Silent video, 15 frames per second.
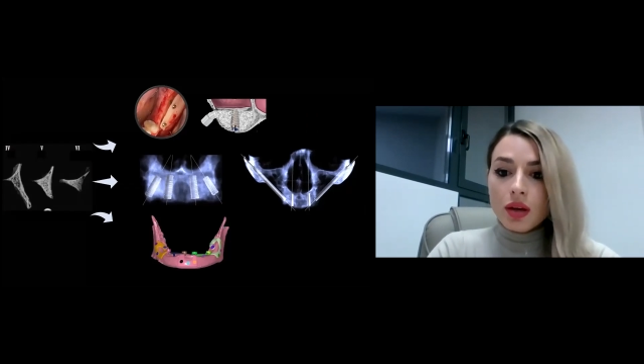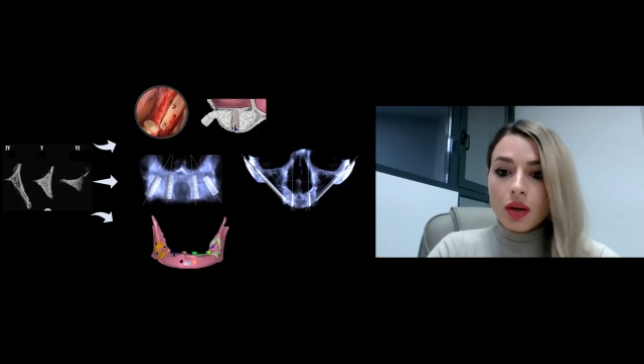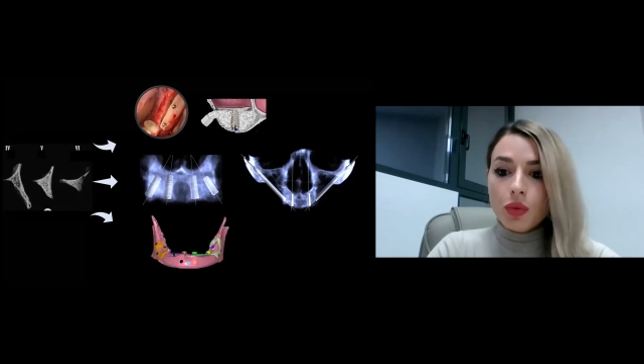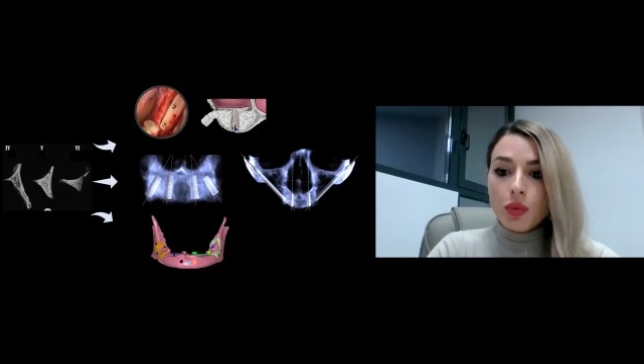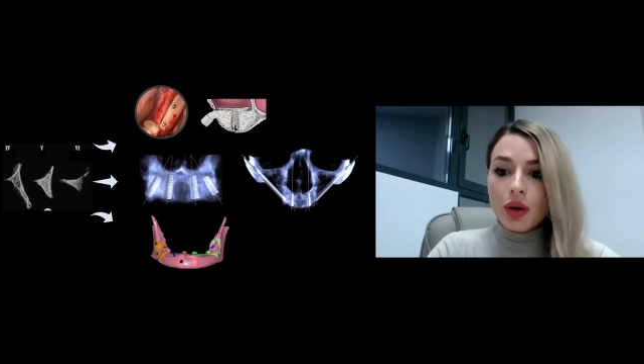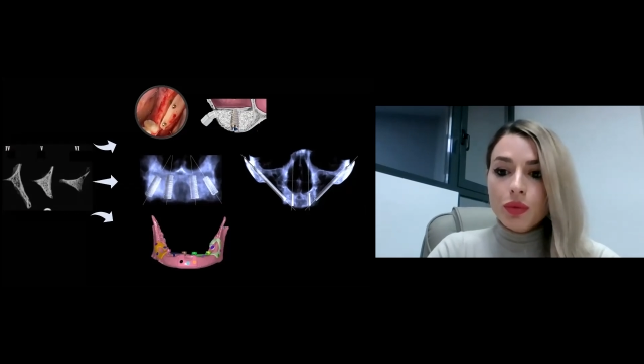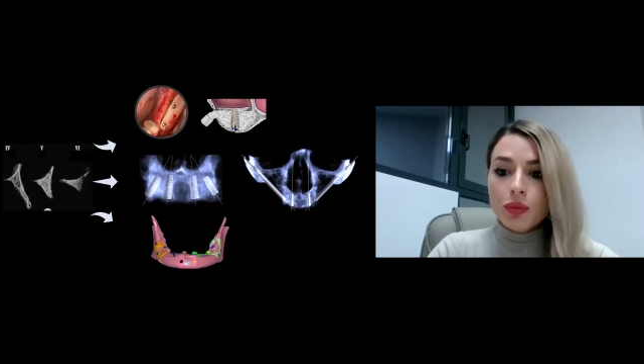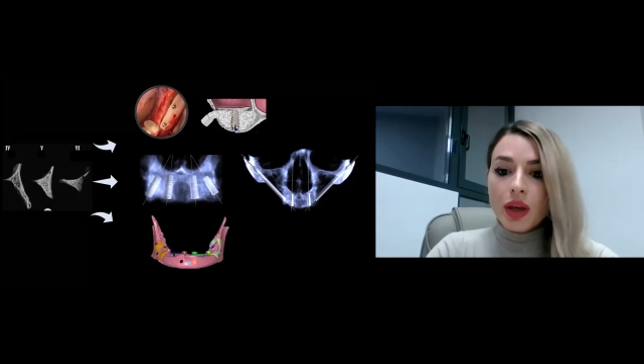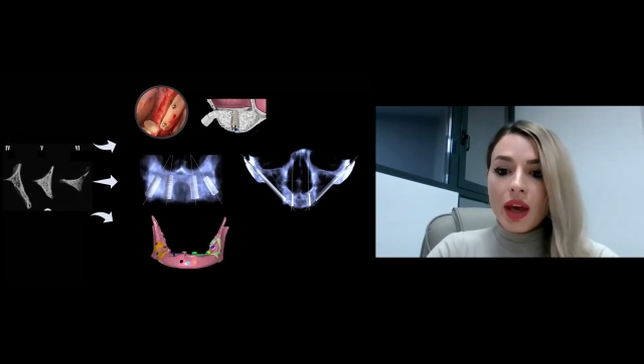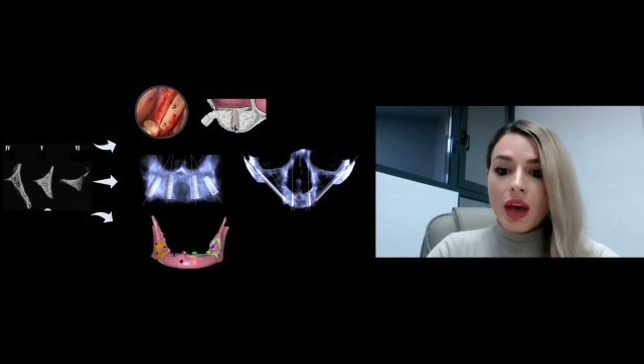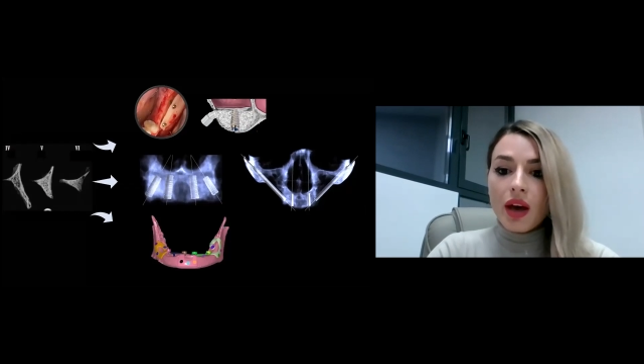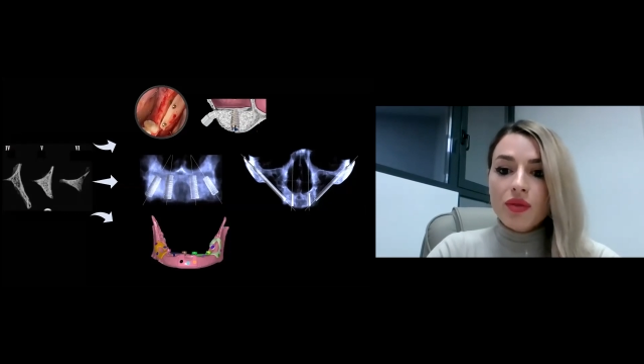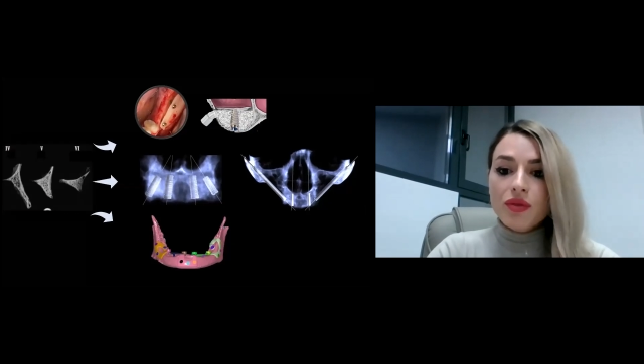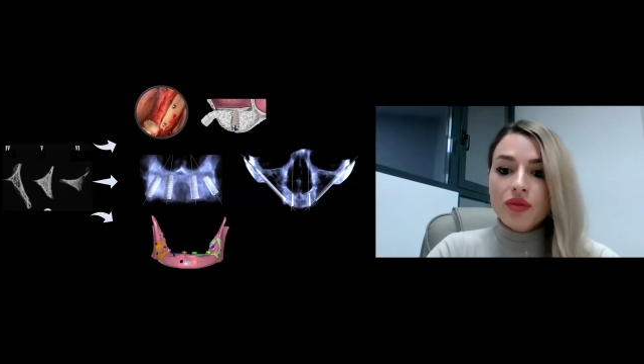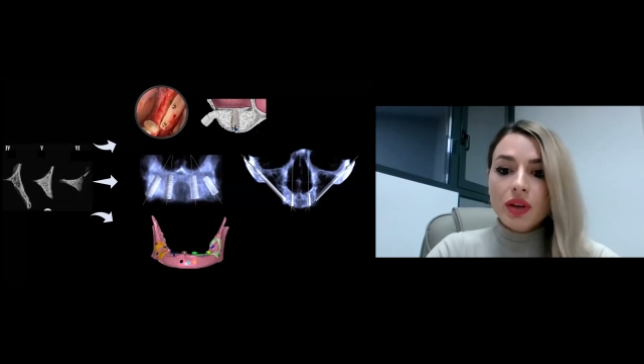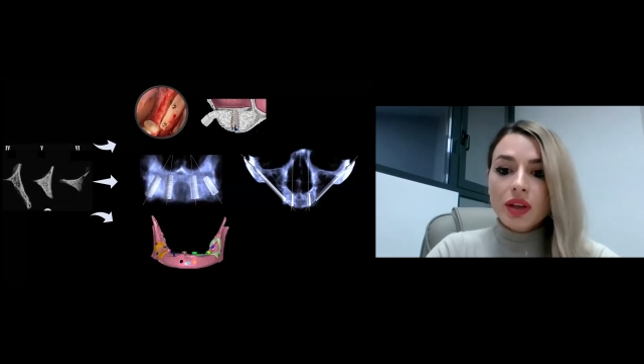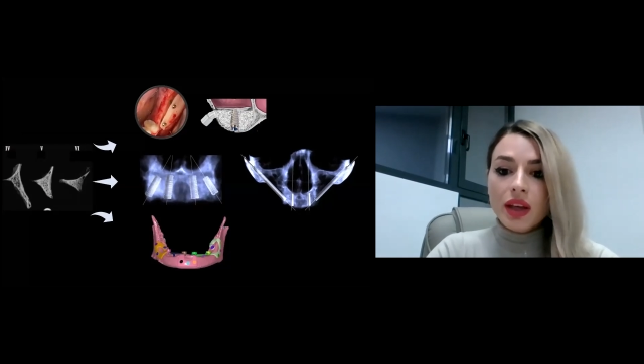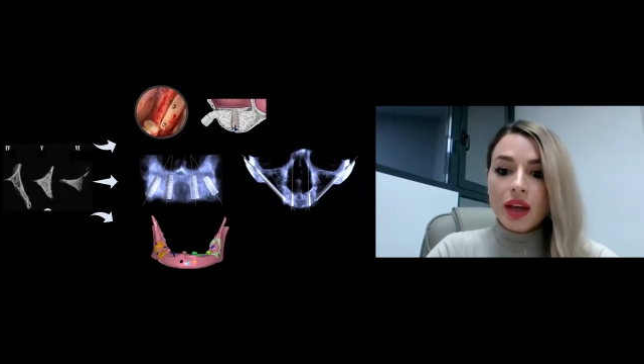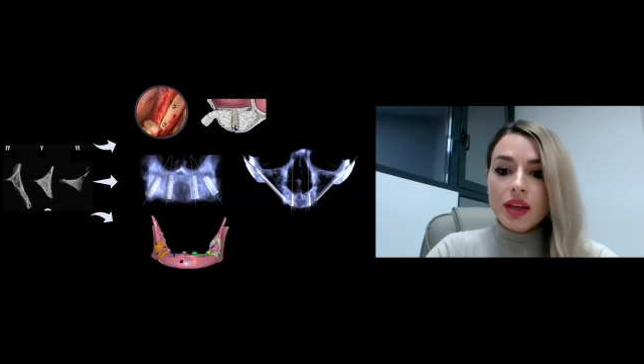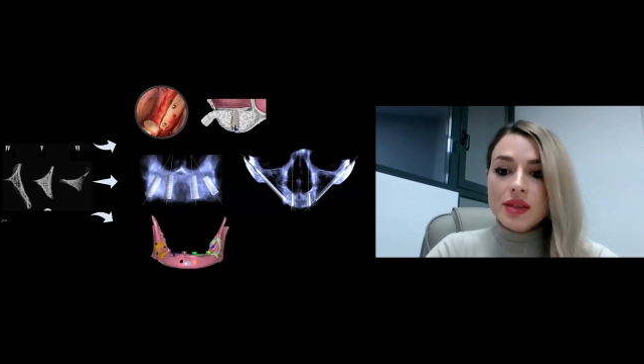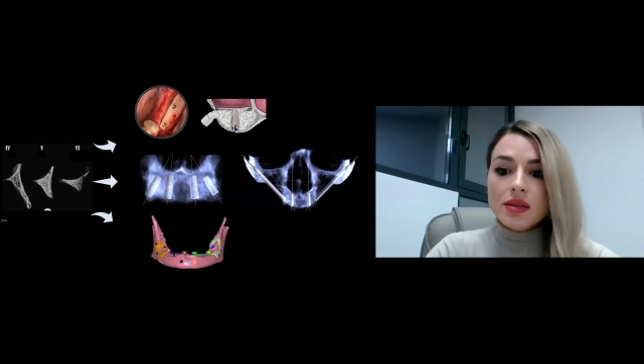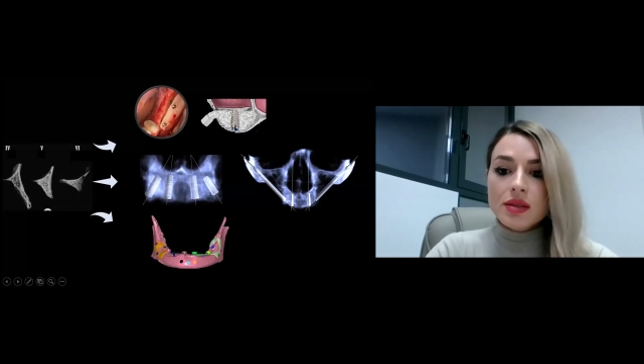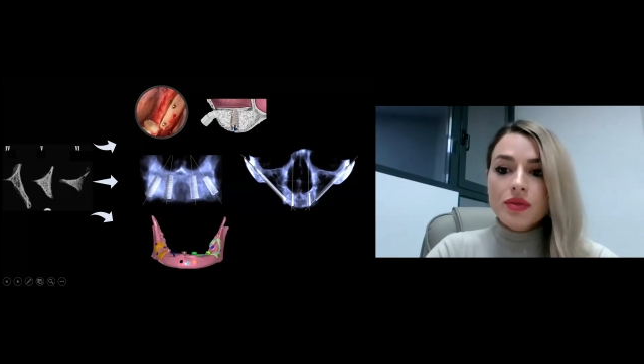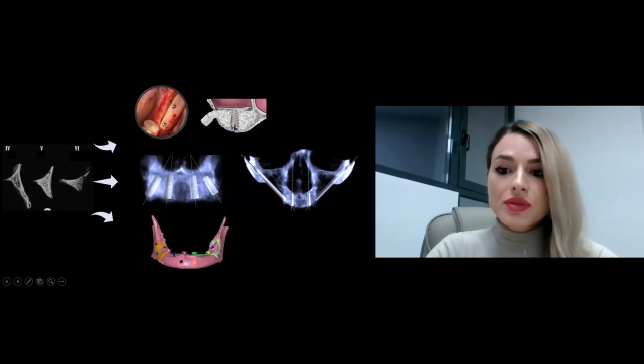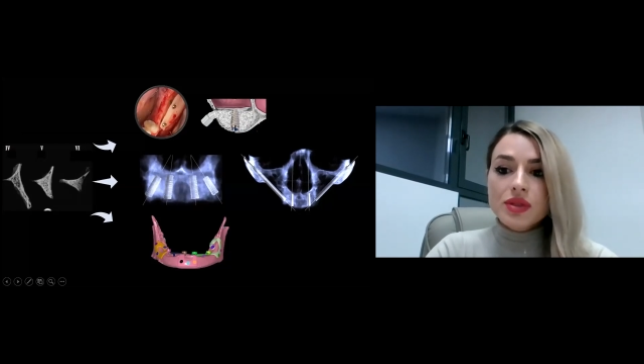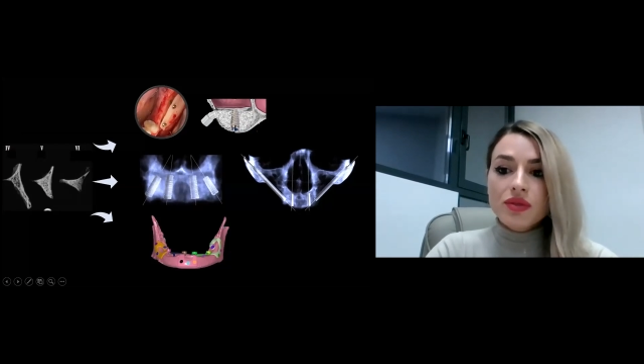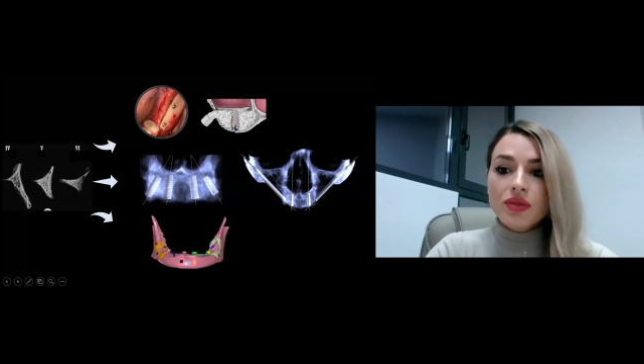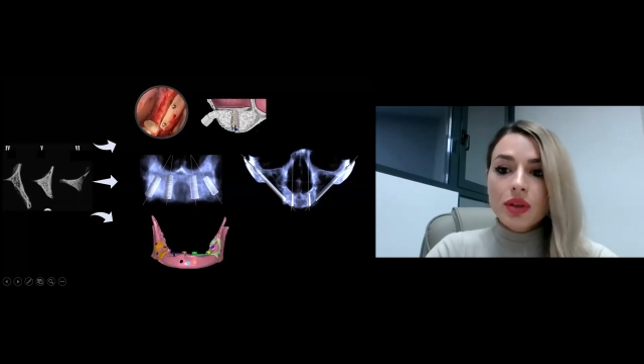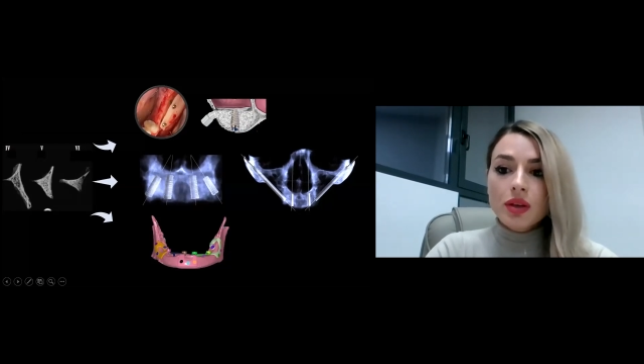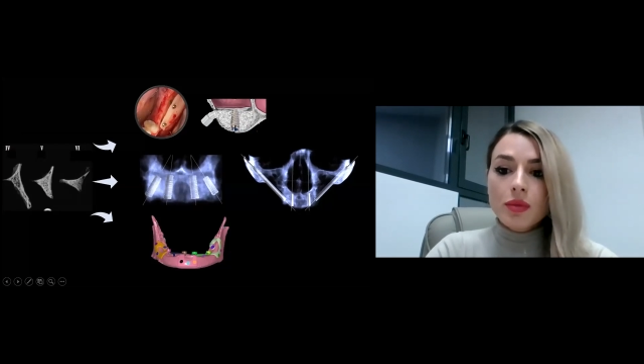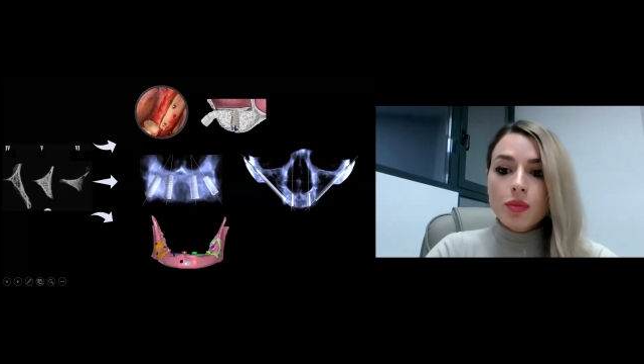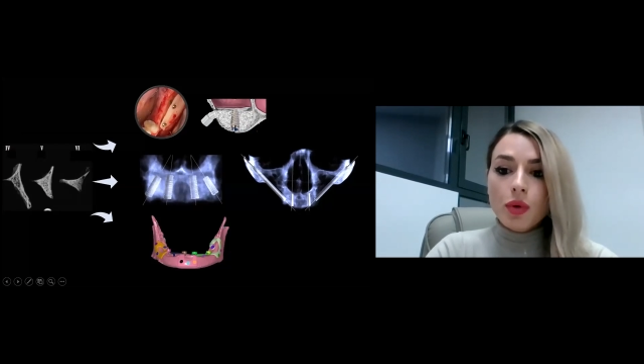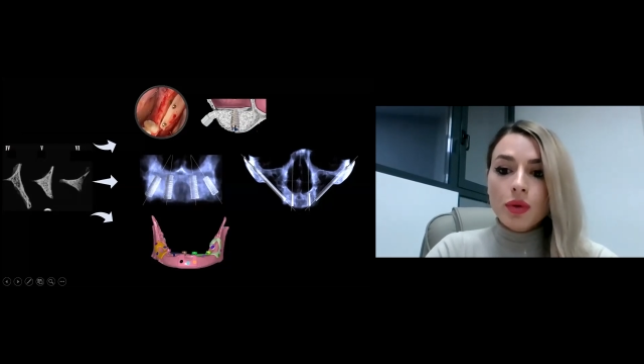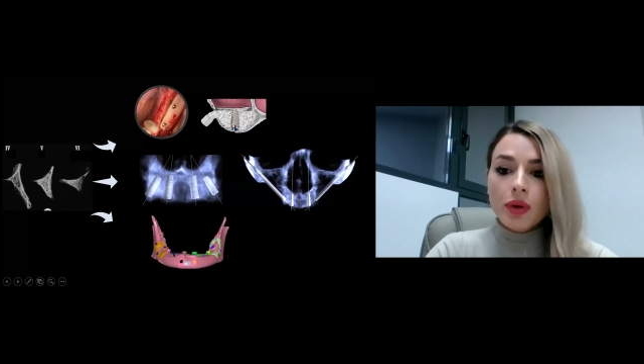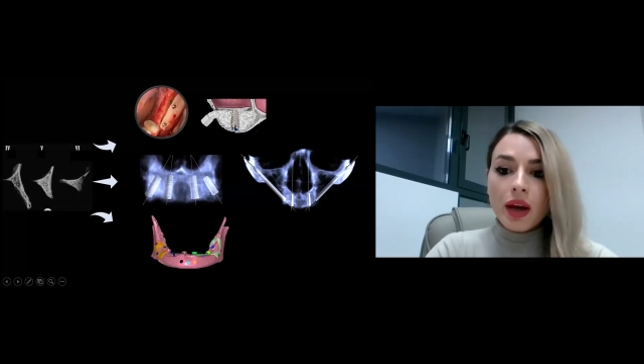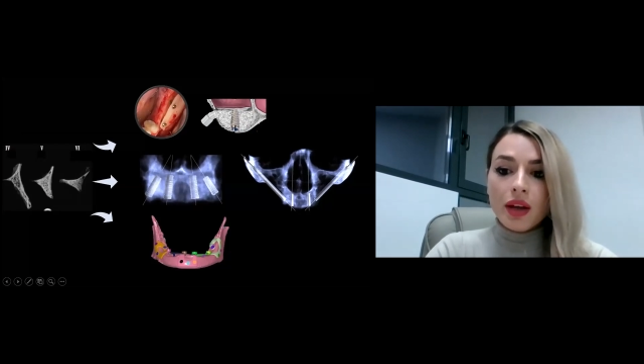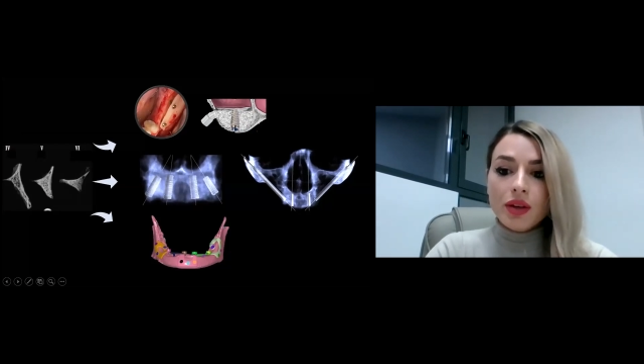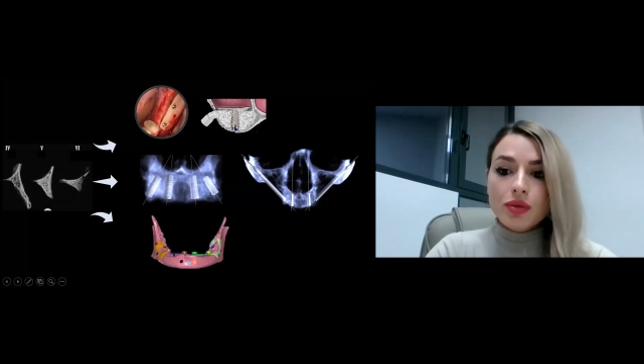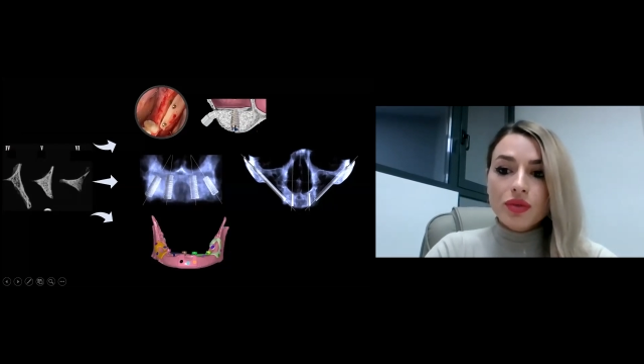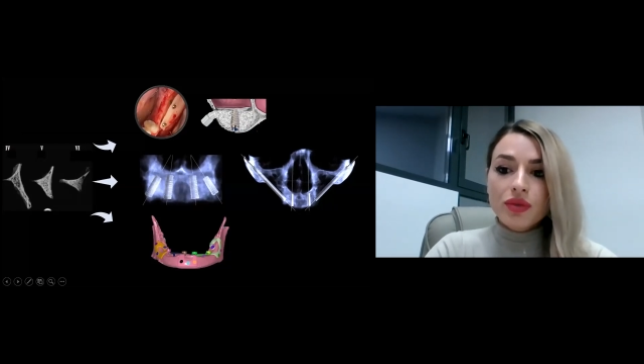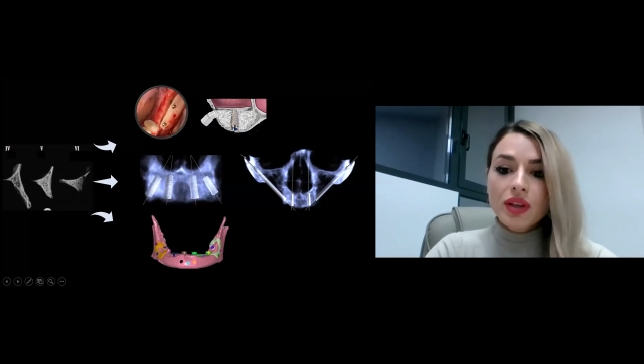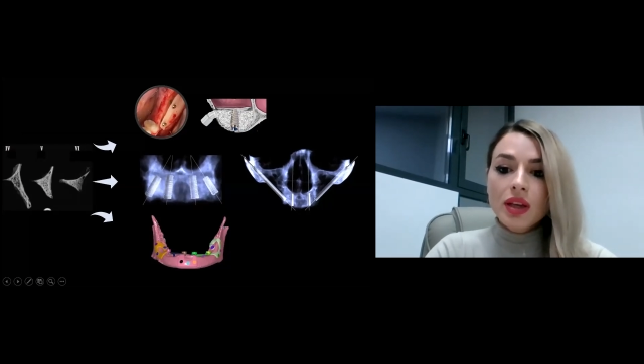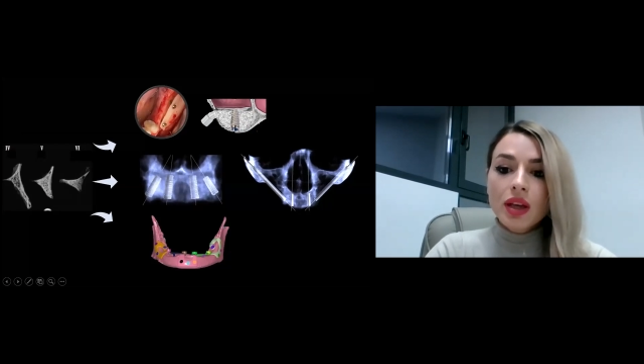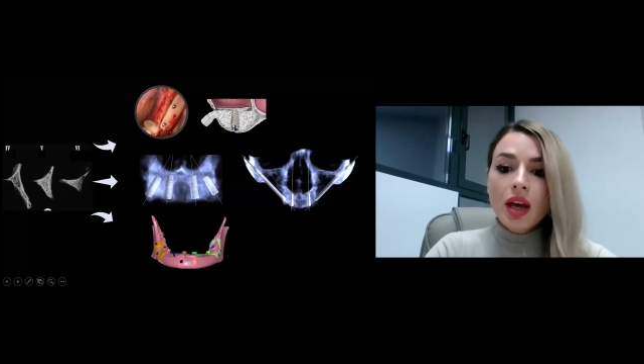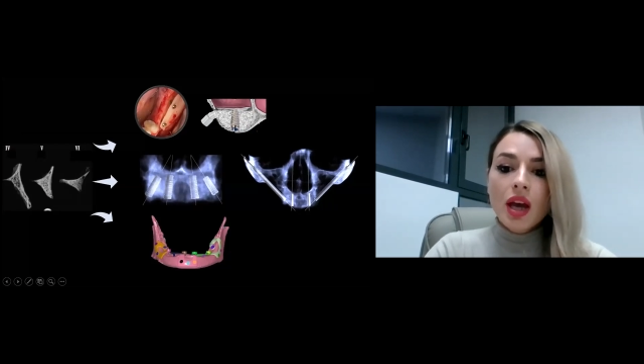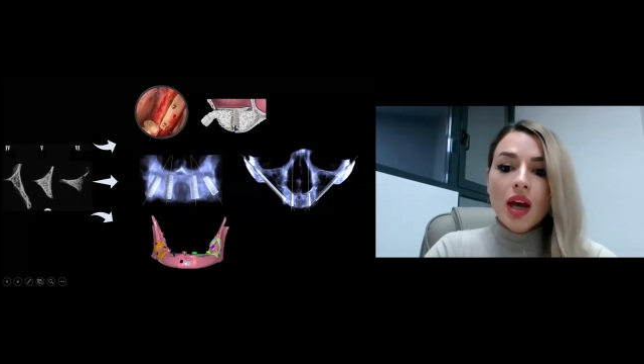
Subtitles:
when we have a case of severe bone atrophy